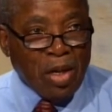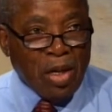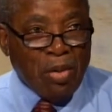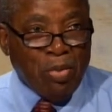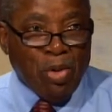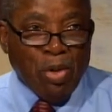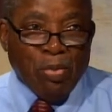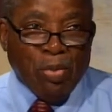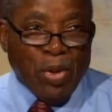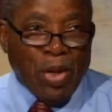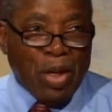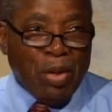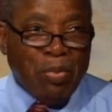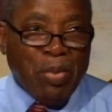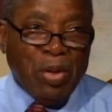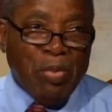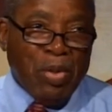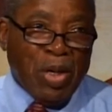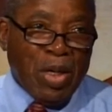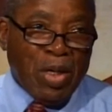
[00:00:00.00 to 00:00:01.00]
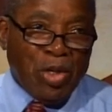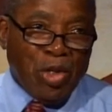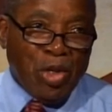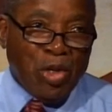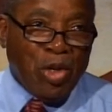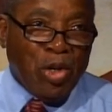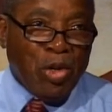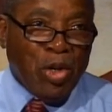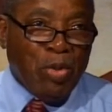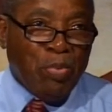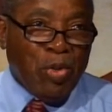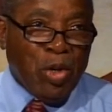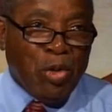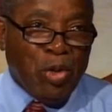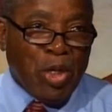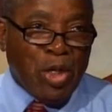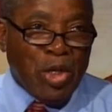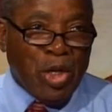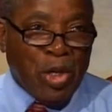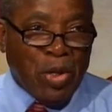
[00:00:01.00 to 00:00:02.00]
It will bring people into your
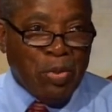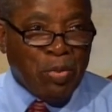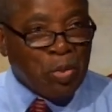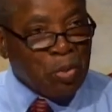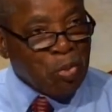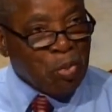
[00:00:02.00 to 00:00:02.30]
community.